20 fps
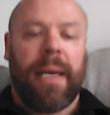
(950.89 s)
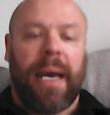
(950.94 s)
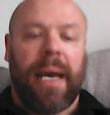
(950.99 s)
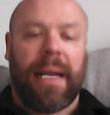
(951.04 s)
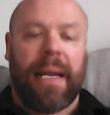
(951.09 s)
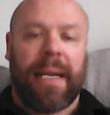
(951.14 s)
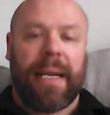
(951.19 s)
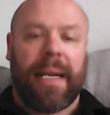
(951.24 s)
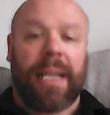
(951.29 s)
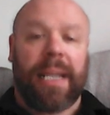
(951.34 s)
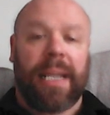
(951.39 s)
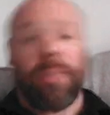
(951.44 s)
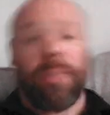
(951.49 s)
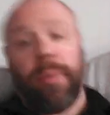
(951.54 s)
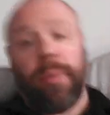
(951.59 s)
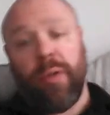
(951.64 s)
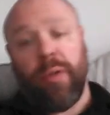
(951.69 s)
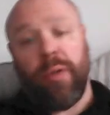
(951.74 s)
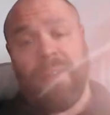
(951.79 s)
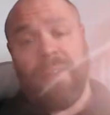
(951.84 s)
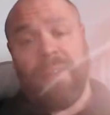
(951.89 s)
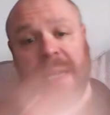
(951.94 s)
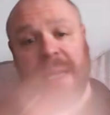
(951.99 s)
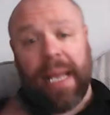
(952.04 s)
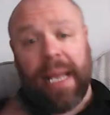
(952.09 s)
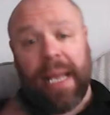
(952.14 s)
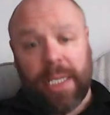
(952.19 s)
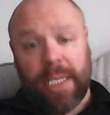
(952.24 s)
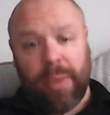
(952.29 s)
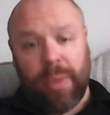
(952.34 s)
And then as we move into
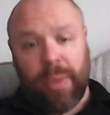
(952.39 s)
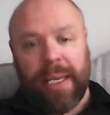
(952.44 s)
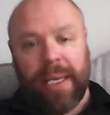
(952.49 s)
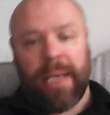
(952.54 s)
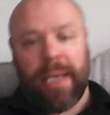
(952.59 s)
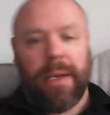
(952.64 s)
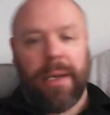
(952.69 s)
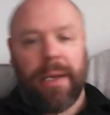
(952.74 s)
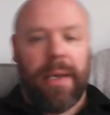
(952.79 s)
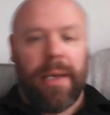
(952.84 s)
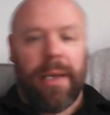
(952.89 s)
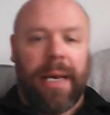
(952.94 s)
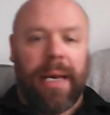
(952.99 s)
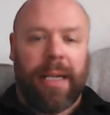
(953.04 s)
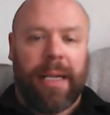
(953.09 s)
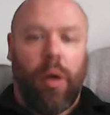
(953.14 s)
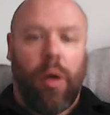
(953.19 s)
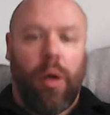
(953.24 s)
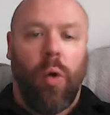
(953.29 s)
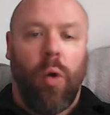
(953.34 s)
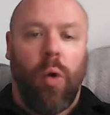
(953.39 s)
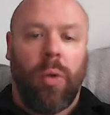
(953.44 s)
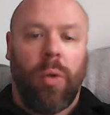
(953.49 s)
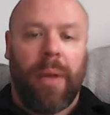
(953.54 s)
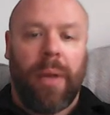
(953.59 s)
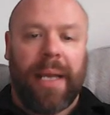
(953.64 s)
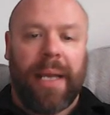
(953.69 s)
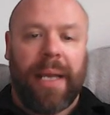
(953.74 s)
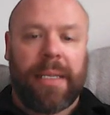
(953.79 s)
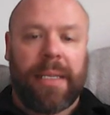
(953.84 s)
next week, it
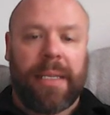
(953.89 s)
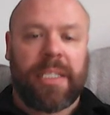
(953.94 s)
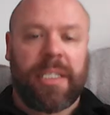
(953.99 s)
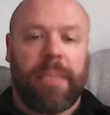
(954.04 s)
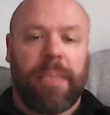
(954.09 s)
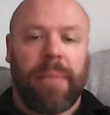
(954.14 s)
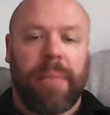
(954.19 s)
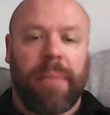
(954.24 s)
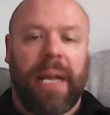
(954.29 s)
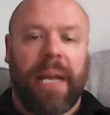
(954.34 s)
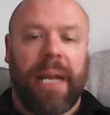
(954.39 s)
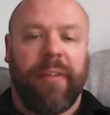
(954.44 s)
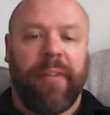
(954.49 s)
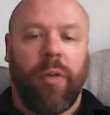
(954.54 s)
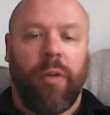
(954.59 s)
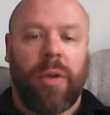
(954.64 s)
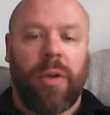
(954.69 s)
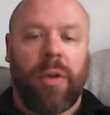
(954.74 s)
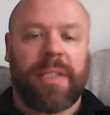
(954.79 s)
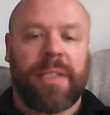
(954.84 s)
all is to play for.